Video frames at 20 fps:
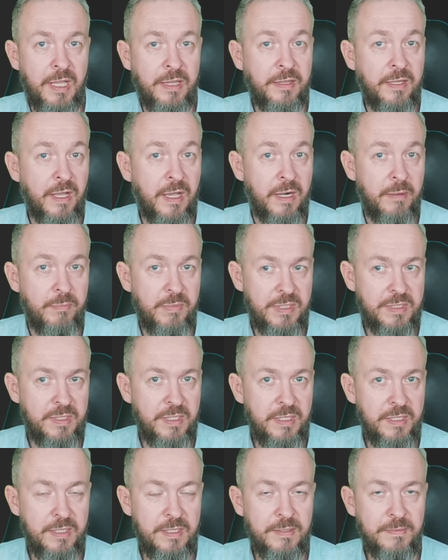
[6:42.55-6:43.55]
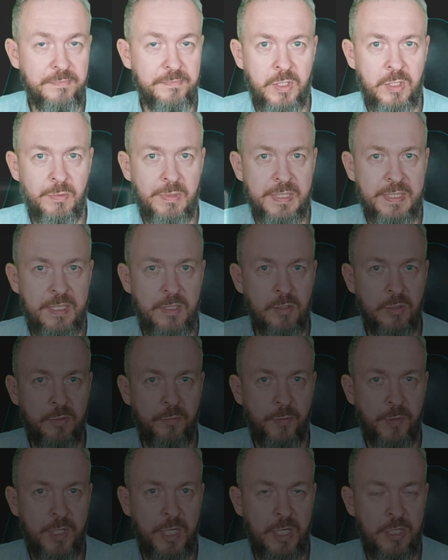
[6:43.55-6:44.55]
and are missing. You will see
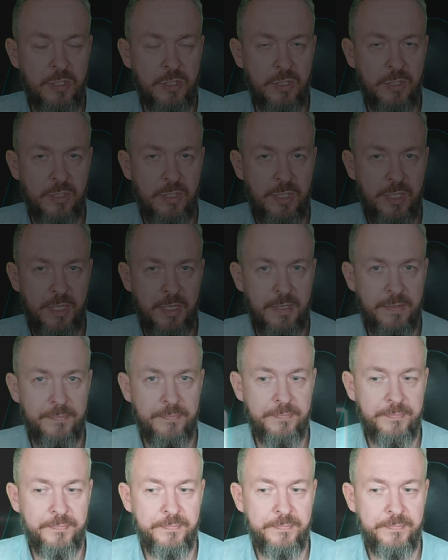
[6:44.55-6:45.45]
notification here.